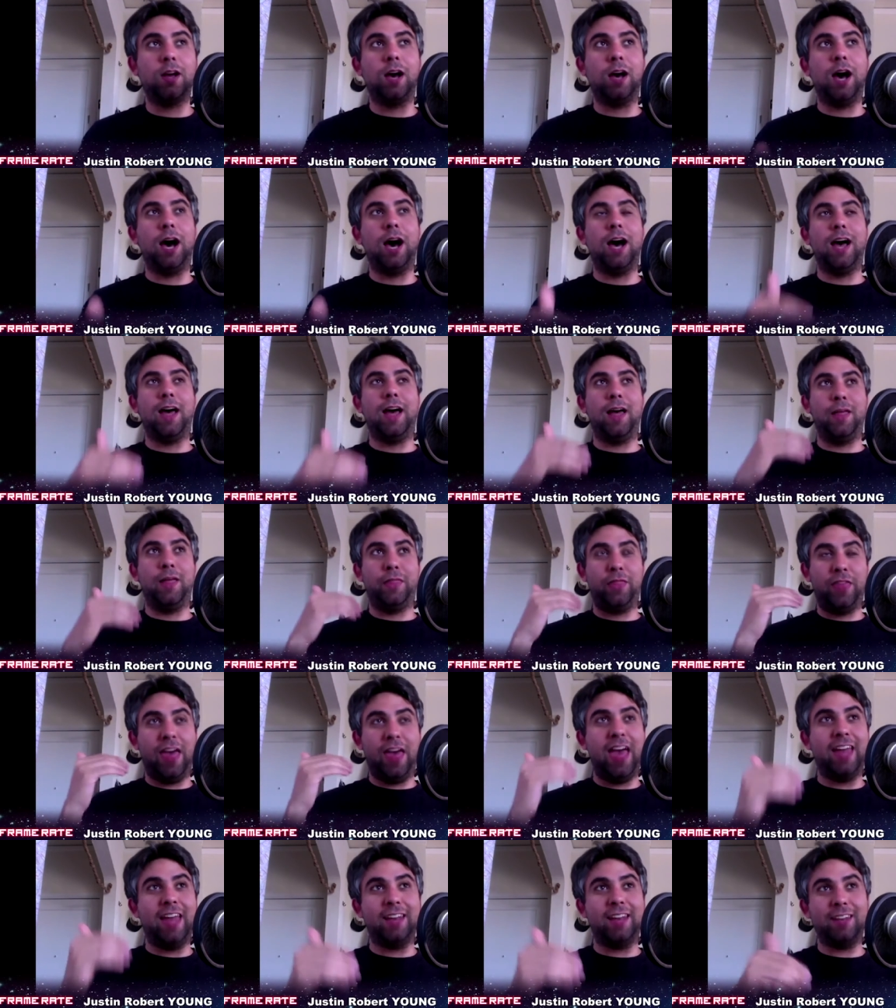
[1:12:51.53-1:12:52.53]
uh, and
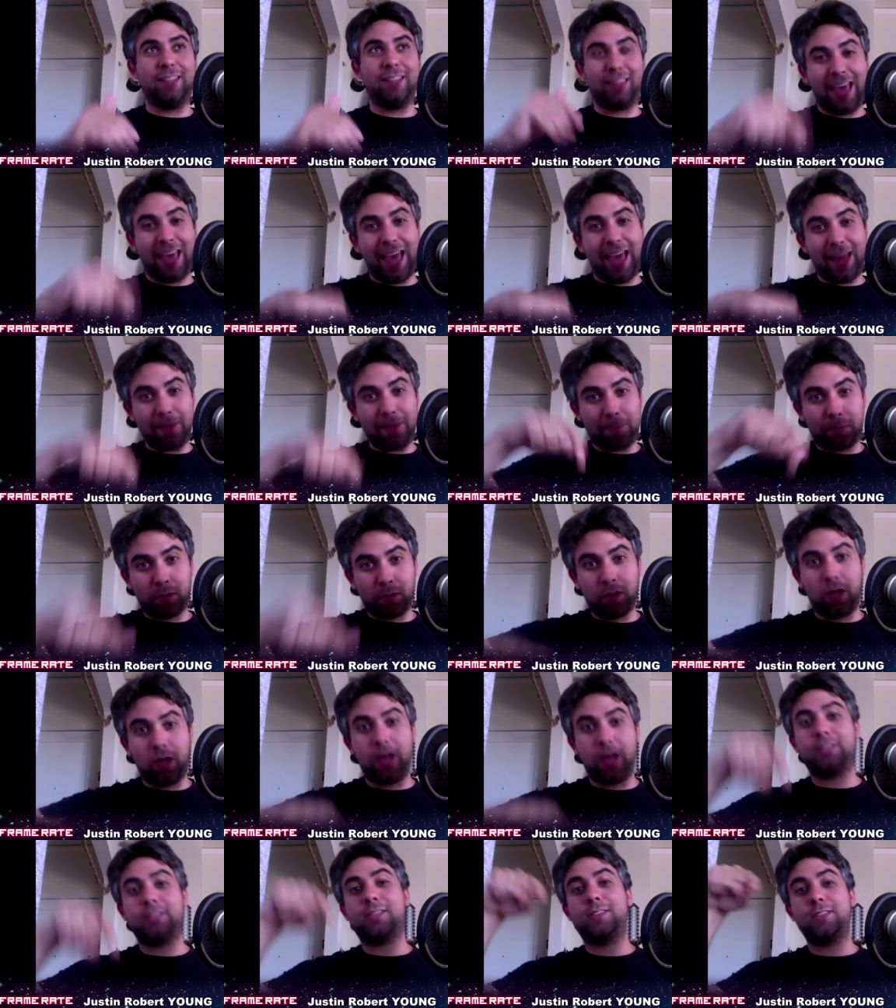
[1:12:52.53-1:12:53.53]
then that
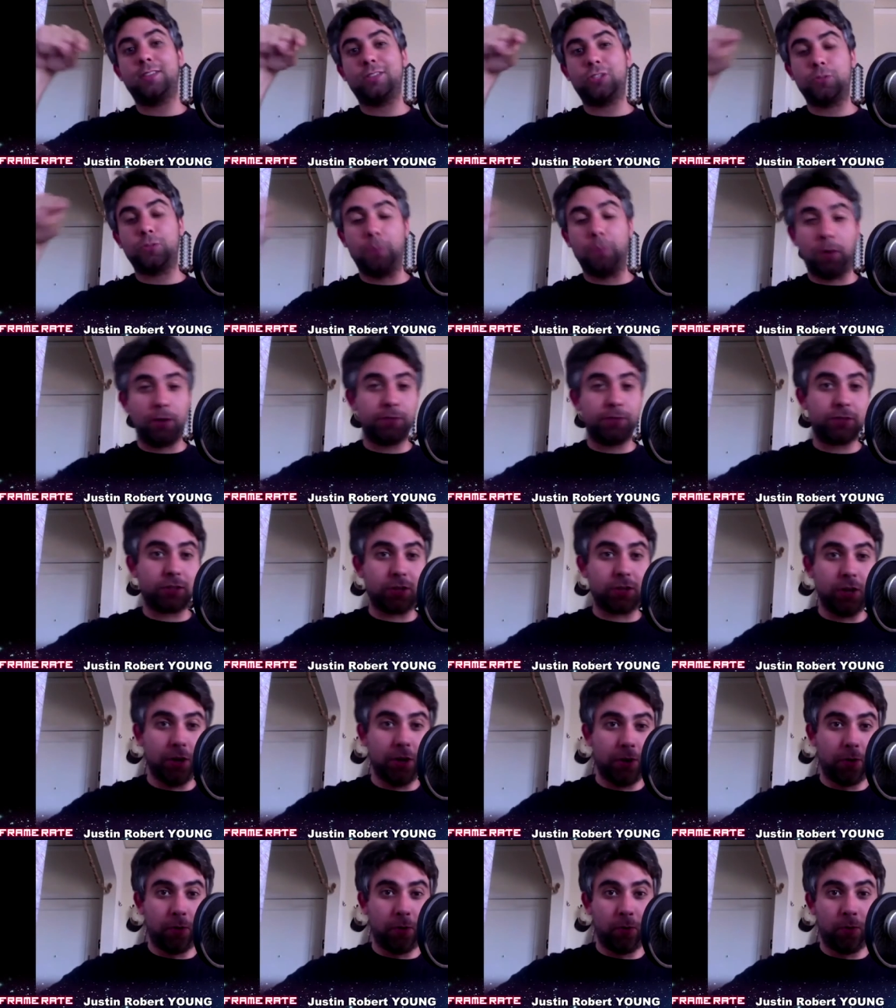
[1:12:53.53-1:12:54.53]
plus Smurfs
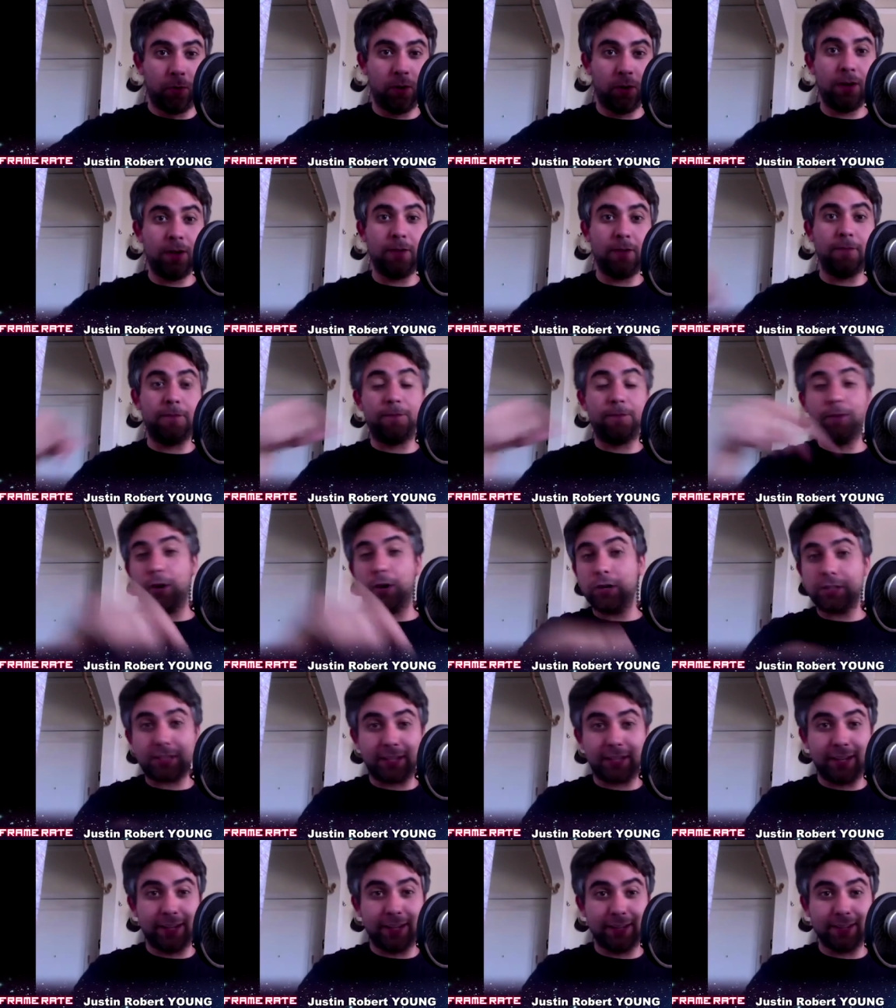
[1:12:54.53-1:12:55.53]
2
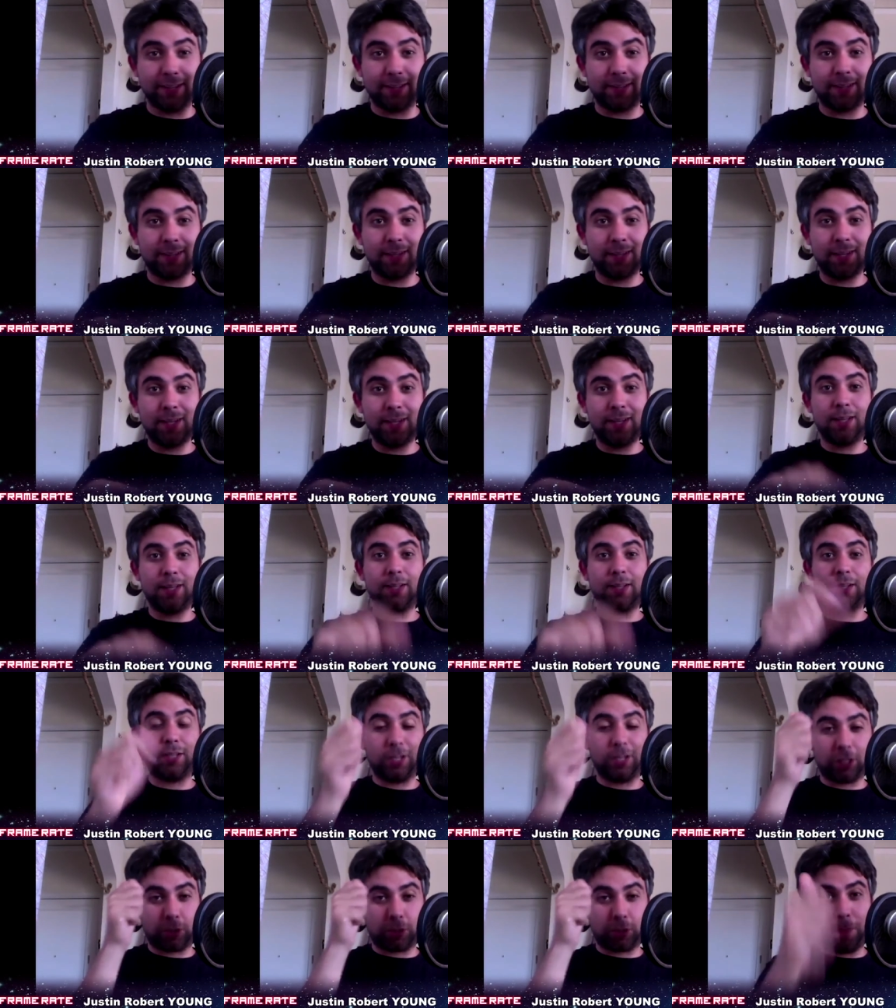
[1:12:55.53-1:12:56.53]
versus
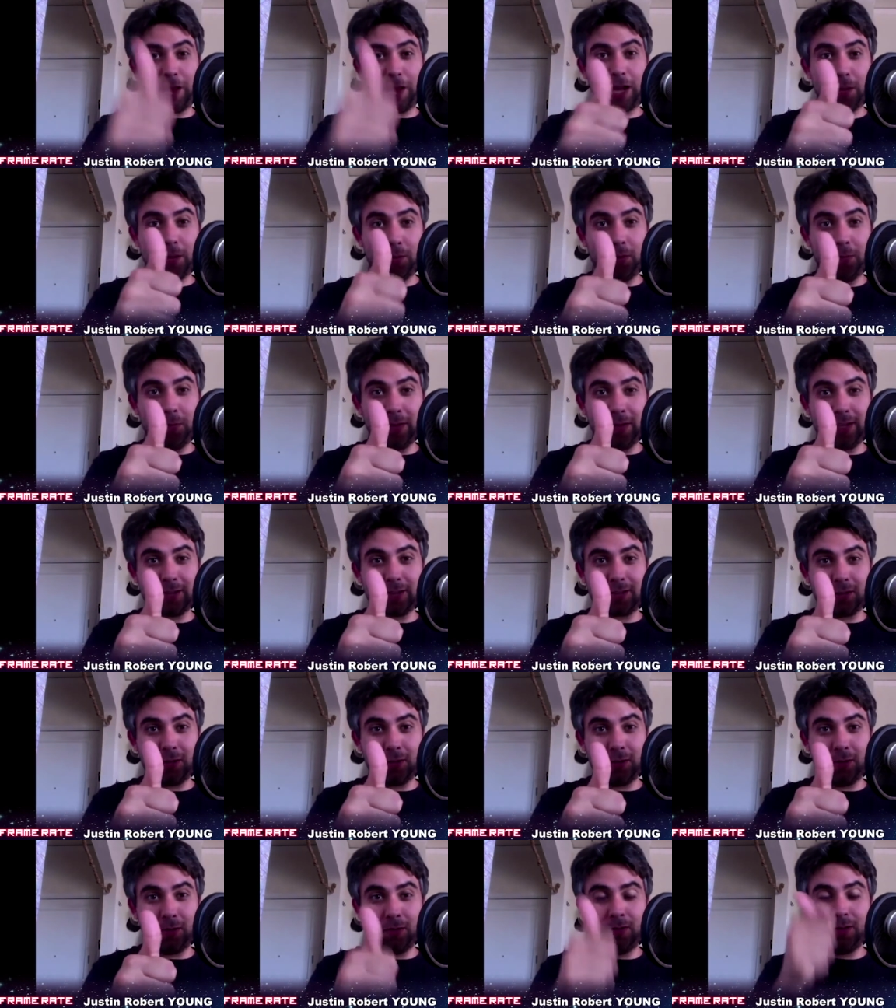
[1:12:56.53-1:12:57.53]
Despicable Me
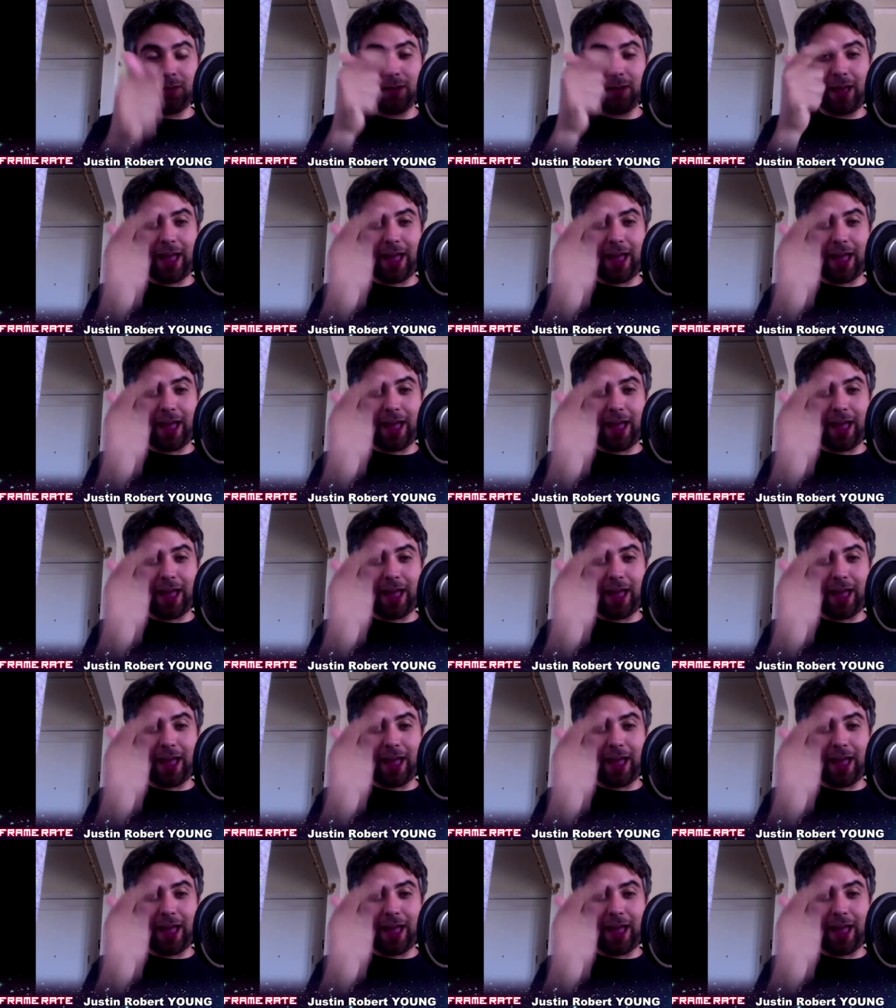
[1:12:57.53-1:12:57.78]
2,